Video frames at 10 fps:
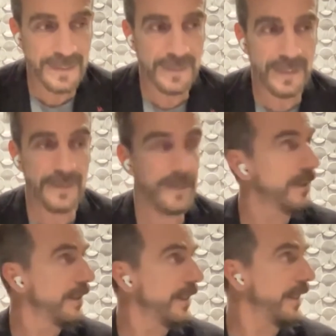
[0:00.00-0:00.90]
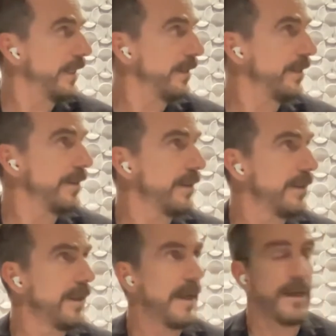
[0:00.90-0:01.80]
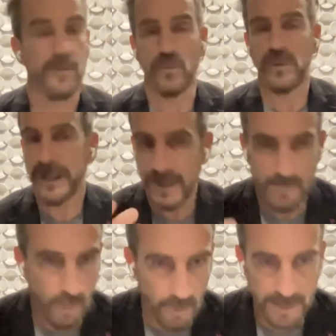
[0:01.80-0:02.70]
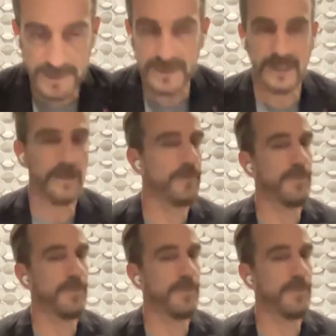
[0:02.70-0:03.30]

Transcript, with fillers: in in in reading more and seeing